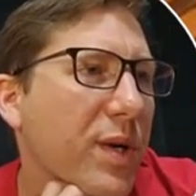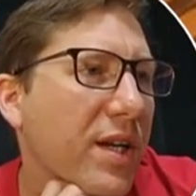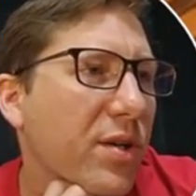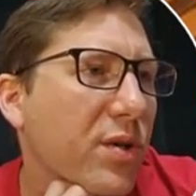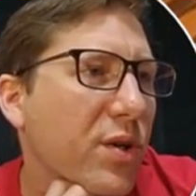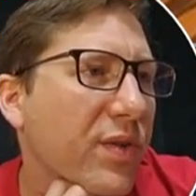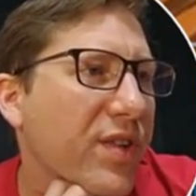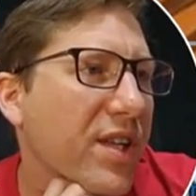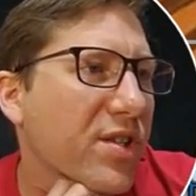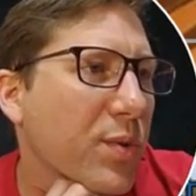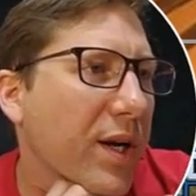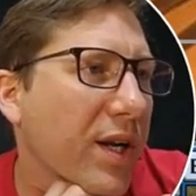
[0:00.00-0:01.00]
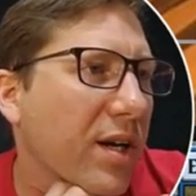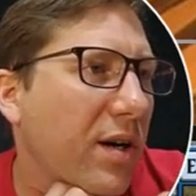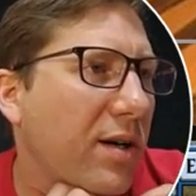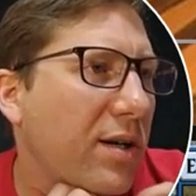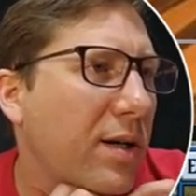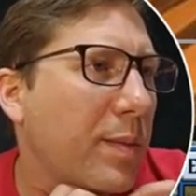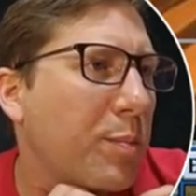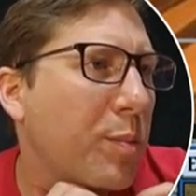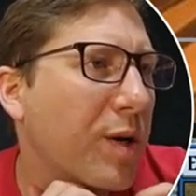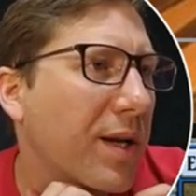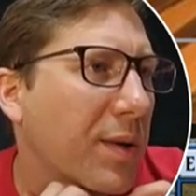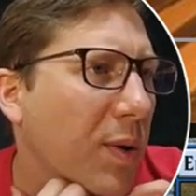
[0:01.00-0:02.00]
I don't know if that's the right call.
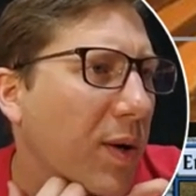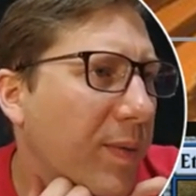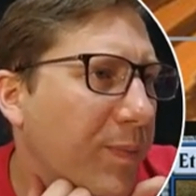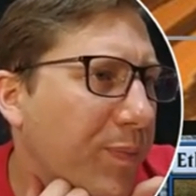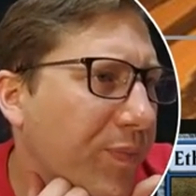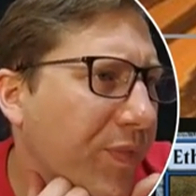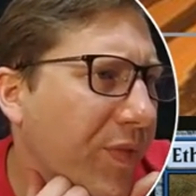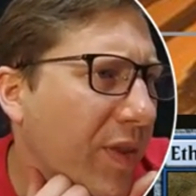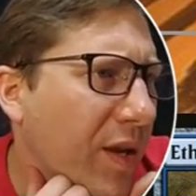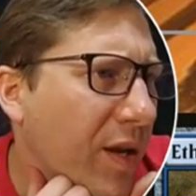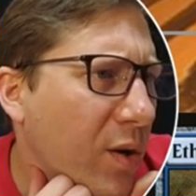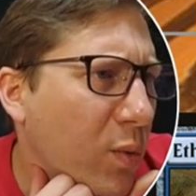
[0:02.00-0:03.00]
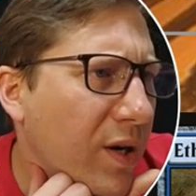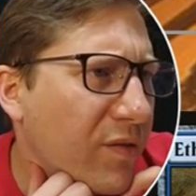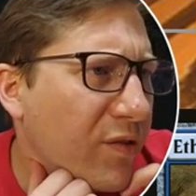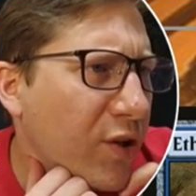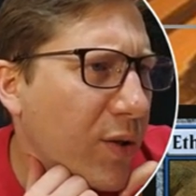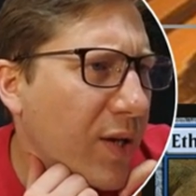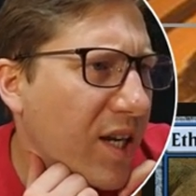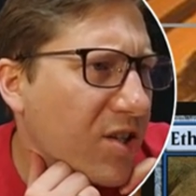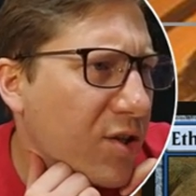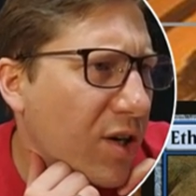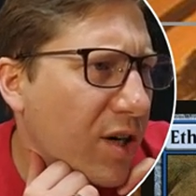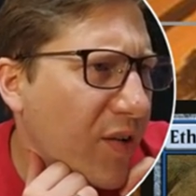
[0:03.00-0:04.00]
But anyway. Whenever you cast
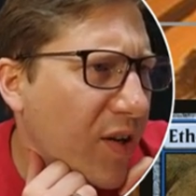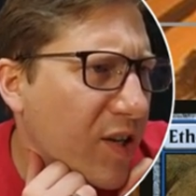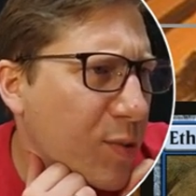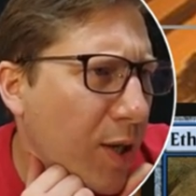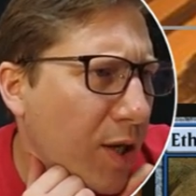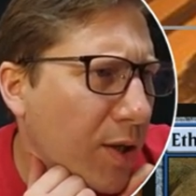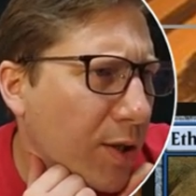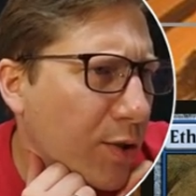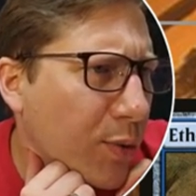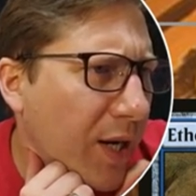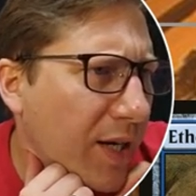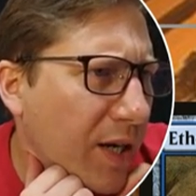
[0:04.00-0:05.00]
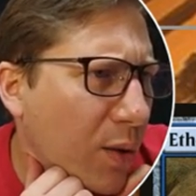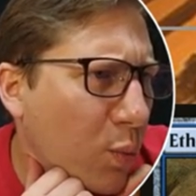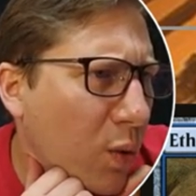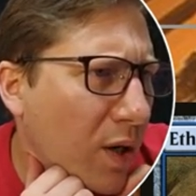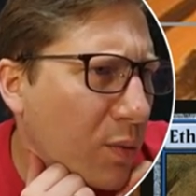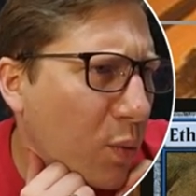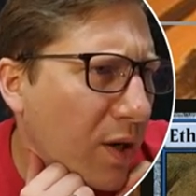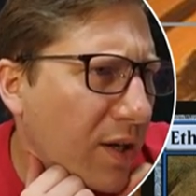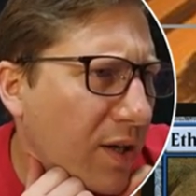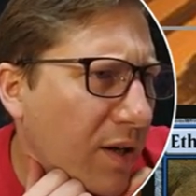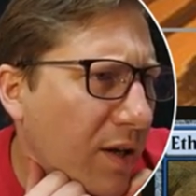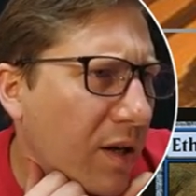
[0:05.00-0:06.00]
an artifact spell, create a
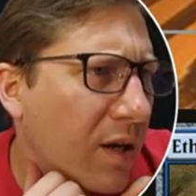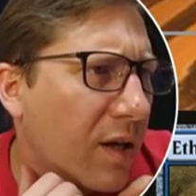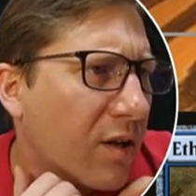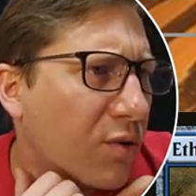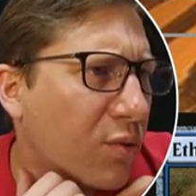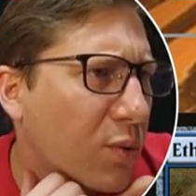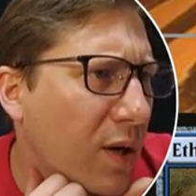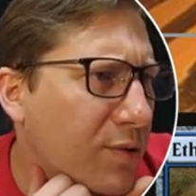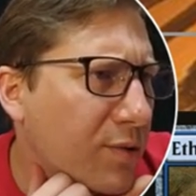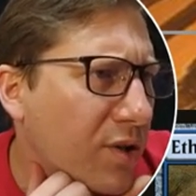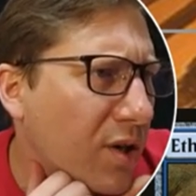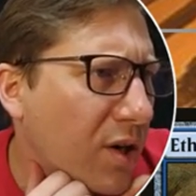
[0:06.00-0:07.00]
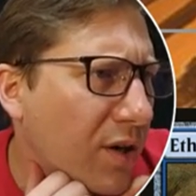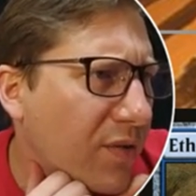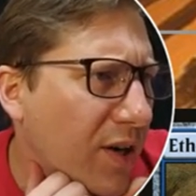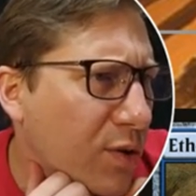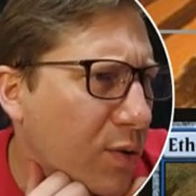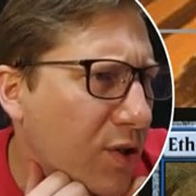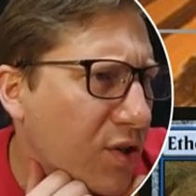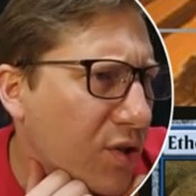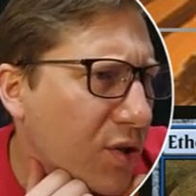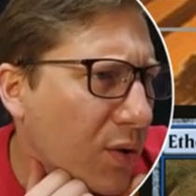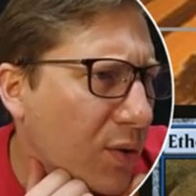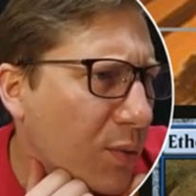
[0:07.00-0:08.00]
1/1 Thropter artifact creature
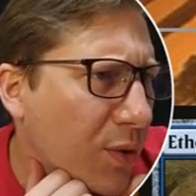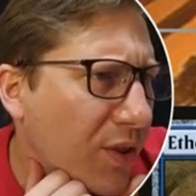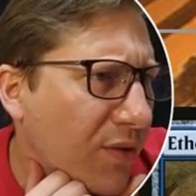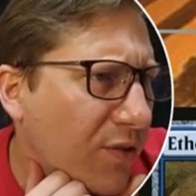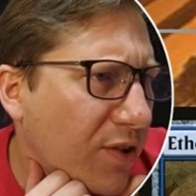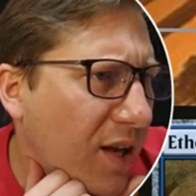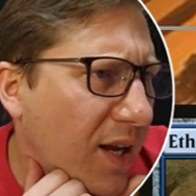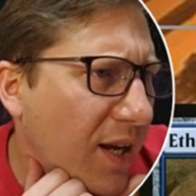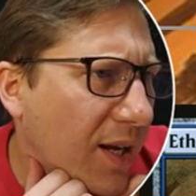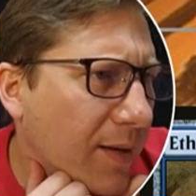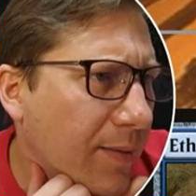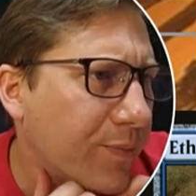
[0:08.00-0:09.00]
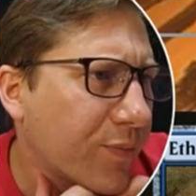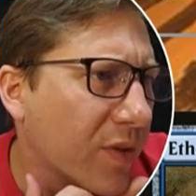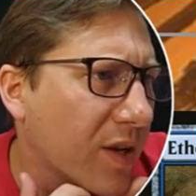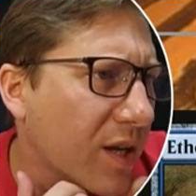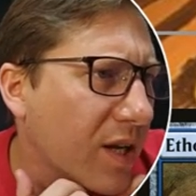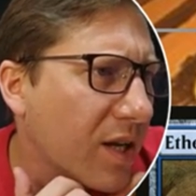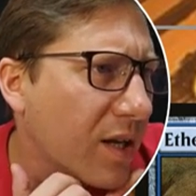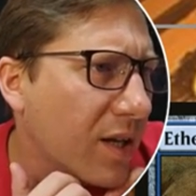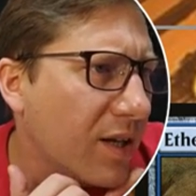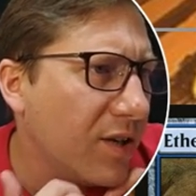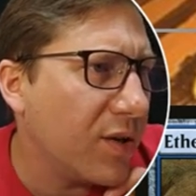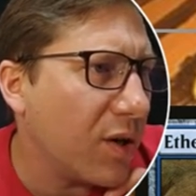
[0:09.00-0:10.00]
token with flying.
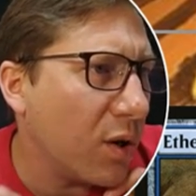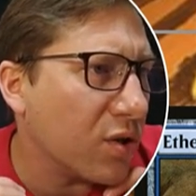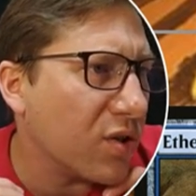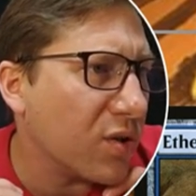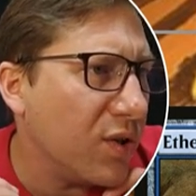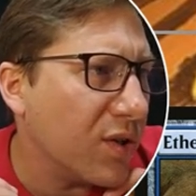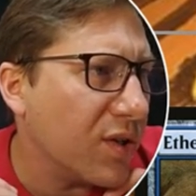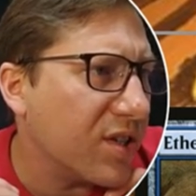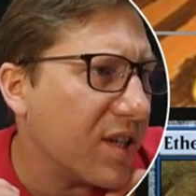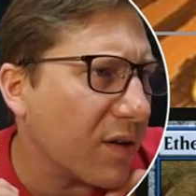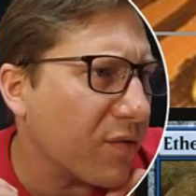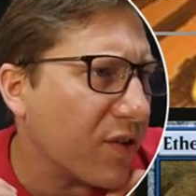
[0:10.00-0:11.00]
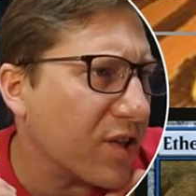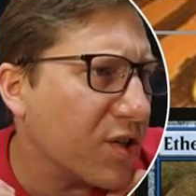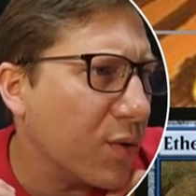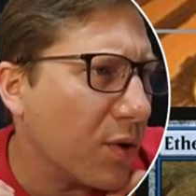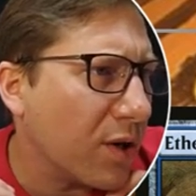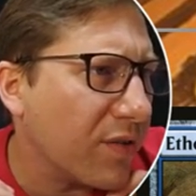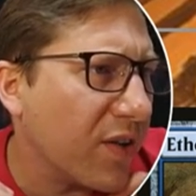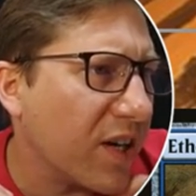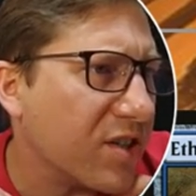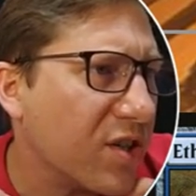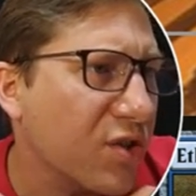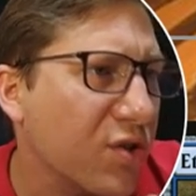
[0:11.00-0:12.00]
You can sacrifice 2 artifacts
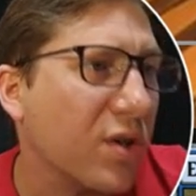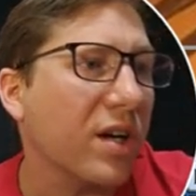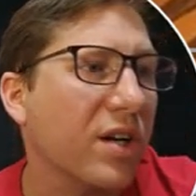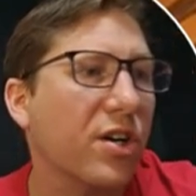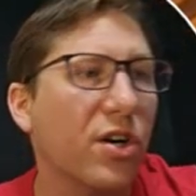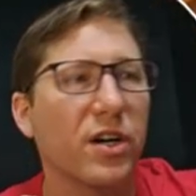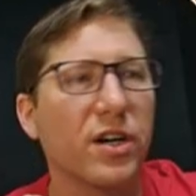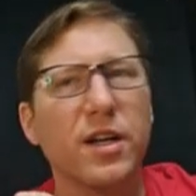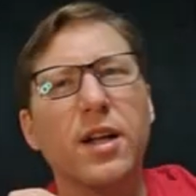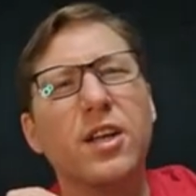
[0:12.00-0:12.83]
to draw a card.